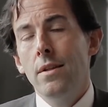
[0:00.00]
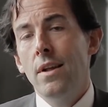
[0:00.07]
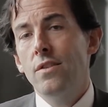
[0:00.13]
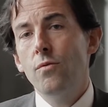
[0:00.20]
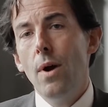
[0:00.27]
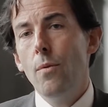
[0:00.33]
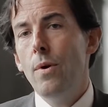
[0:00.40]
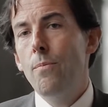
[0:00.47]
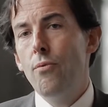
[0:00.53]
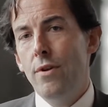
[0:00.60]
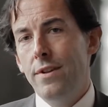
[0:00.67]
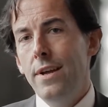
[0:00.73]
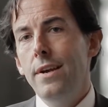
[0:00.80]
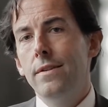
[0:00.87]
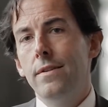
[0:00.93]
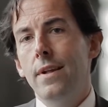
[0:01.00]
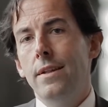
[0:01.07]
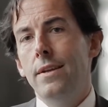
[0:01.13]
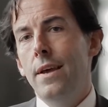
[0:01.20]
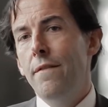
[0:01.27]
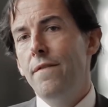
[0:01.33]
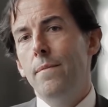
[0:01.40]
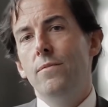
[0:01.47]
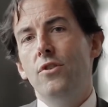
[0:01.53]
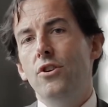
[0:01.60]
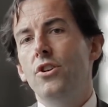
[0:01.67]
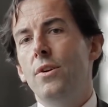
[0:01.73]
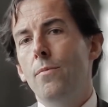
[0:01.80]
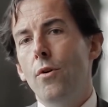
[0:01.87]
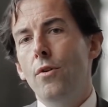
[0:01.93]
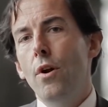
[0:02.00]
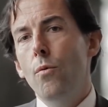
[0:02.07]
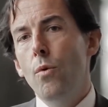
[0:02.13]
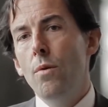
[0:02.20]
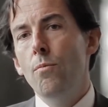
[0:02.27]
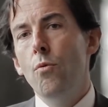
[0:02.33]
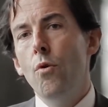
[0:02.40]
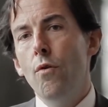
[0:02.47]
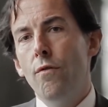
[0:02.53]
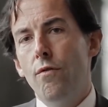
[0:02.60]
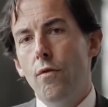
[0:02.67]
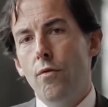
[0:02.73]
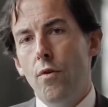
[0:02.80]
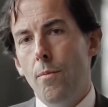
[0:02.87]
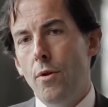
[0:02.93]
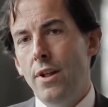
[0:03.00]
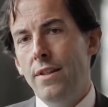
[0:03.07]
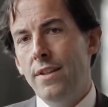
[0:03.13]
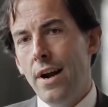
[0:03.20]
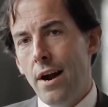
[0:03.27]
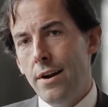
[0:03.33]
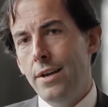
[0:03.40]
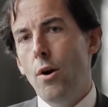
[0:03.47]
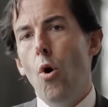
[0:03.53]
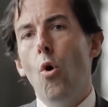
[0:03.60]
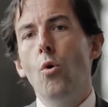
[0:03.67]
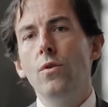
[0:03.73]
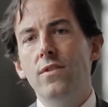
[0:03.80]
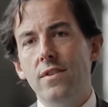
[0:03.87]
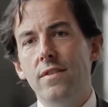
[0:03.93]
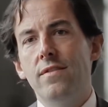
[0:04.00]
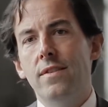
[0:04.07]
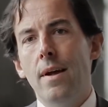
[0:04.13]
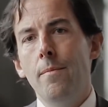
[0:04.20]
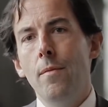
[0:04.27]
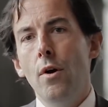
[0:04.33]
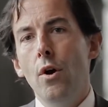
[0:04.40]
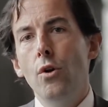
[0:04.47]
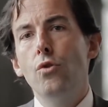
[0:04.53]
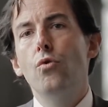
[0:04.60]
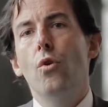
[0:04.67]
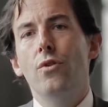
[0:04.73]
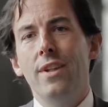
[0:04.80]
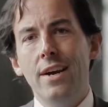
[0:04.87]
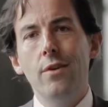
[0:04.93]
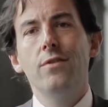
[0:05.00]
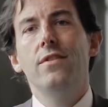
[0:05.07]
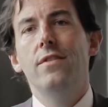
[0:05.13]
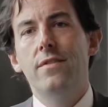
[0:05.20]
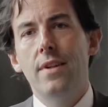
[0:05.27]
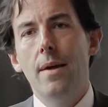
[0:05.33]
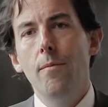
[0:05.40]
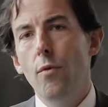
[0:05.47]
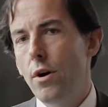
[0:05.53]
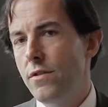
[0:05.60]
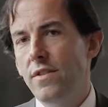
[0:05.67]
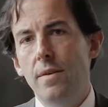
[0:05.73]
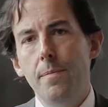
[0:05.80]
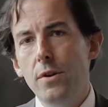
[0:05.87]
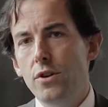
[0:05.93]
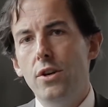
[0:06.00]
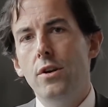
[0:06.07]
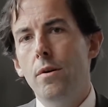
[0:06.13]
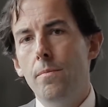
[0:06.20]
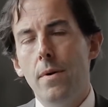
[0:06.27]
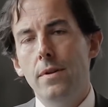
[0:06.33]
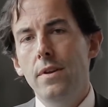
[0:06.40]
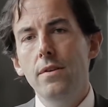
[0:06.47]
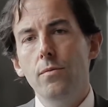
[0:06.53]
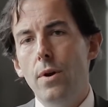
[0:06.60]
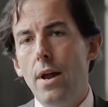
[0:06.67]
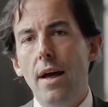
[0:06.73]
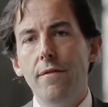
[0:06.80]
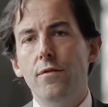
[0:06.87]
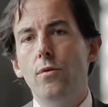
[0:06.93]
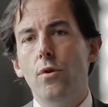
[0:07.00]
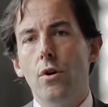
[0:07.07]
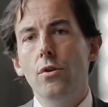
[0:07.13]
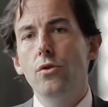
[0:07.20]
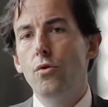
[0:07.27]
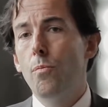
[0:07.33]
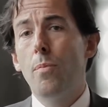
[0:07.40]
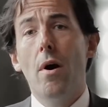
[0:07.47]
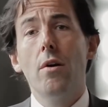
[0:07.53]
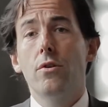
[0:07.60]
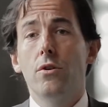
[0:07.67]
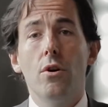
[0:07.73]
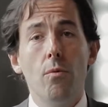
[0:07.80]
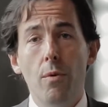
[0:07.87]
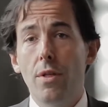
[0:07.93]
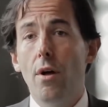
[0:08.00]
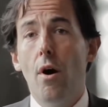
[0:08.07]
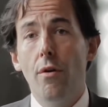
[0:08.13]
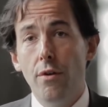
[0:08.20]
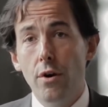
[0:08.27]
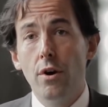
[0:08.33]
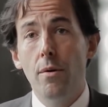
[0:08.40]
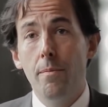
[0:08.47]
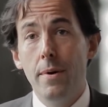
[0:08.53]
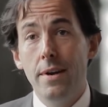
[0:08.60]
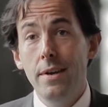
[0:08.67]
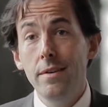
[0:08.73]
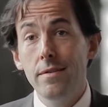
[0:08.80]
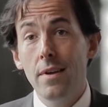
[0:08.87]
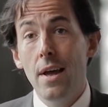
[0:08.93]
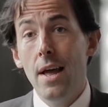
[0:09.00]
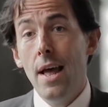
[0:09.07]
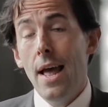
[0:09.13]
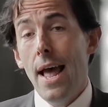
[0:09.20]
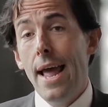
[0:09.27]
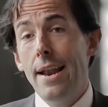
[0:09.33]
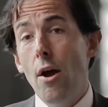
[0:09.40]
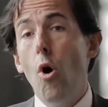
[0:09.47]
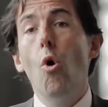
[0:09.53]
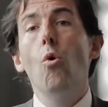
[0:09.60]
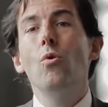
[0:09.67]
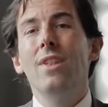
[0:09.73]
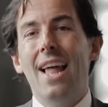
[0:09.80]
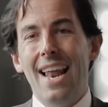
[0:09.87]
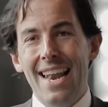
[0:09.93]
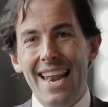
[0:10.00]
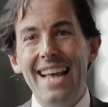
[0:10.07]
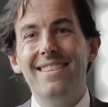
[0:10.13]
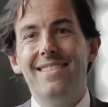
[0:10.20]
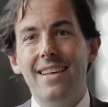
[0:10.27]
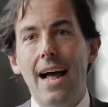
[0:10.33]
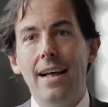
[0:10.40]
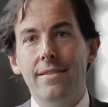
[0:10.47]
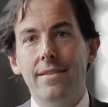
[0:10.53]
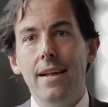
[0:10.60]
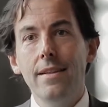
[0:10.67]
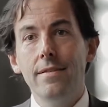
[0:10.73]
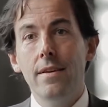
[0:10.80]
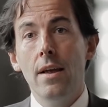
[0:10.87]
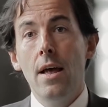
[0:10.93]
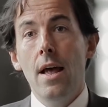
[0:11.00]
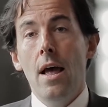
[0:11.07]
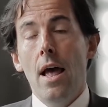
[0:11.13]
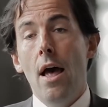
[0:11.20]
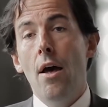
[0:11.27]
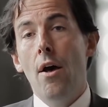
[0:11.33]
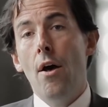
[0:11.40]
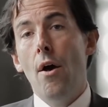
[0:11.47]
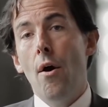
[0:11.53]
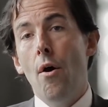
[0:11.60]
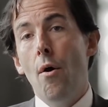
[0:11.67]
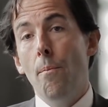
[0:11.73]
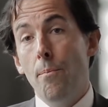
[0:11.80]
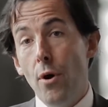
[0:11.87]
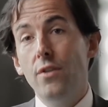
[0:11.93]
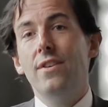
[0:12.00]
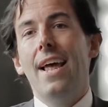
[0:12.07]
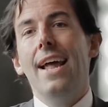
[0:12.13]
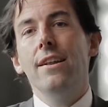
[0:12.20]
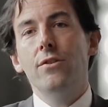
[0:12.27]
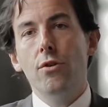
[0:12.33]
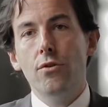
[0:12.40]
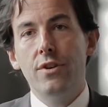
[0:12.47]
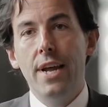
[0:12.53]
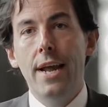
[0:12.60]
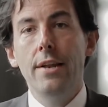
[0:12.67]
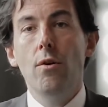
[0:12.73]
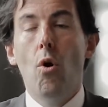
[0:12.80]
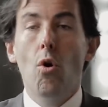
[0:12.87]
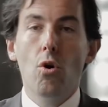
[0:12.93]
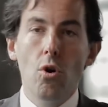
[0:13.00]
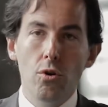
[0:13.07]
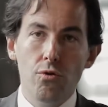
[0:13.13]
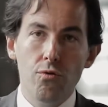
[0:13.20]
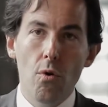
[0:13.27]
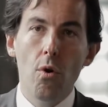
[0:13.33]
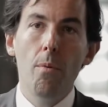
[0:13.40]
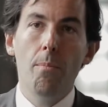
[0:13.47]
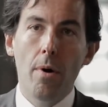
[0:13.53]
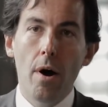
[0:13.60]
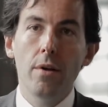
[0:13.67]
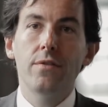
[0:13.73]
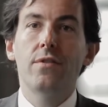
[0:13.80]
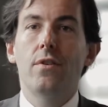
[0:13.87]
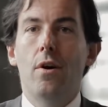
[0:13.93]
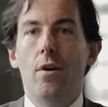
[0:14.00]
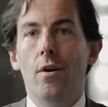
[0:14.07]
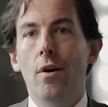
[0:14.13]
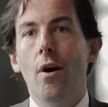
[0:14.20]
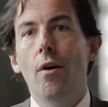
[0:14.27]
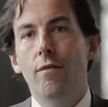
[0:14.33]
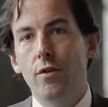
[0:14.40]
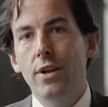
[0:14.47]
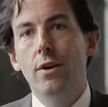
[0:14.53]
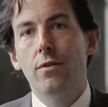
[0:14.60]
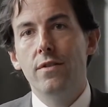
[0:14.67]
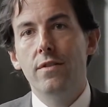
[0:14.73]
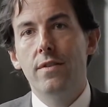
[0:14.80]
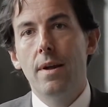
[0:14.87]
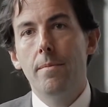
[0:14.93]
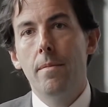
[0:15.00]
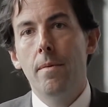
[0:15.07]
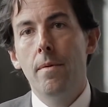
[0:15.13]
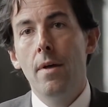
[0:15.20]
That's why we predict that the FMCG model will move from an entirely owned system to an ecosystem where CPG companies will have to learn to partner with other companies and own less assets, but entertain or control parts of an ecosystem.